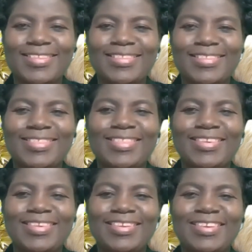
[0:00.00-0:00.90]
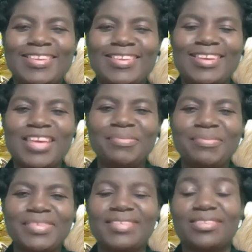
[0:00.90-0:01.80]
the names
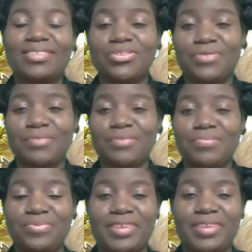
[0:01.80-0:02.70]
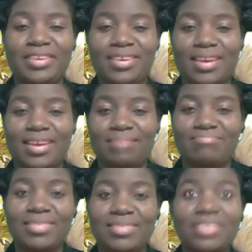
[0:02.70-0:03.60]
children
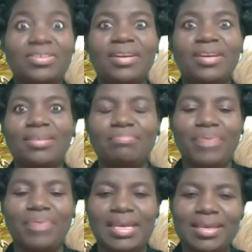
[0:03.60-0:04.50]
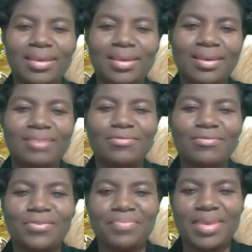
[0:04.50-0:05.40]
literally bring from
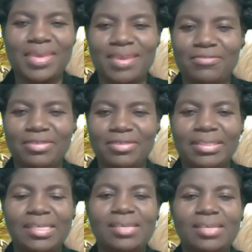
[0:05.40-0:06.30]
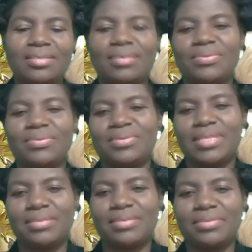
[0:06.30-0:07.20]
heaven. So
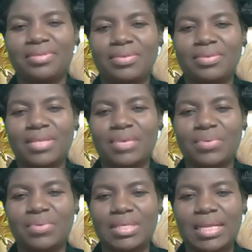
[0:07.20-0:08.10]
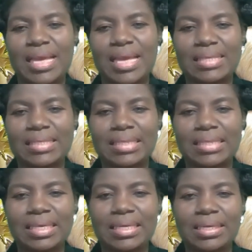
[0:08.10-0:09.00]
that was the last thing
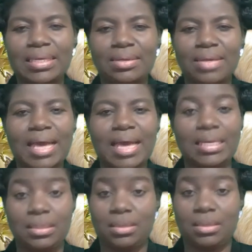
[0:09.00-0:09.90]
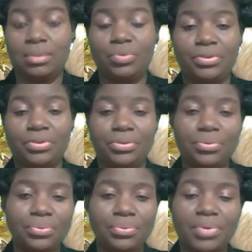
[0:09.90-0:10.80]
I discussed with you,
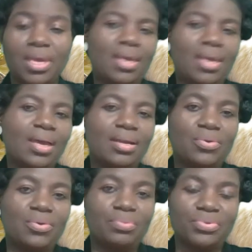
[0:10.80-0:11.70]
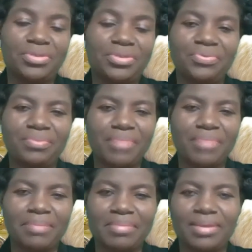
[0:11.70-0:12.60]
and I hope you still
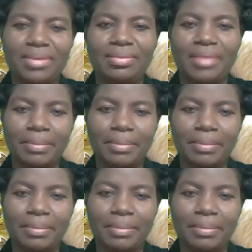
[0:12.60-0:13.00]
remember them.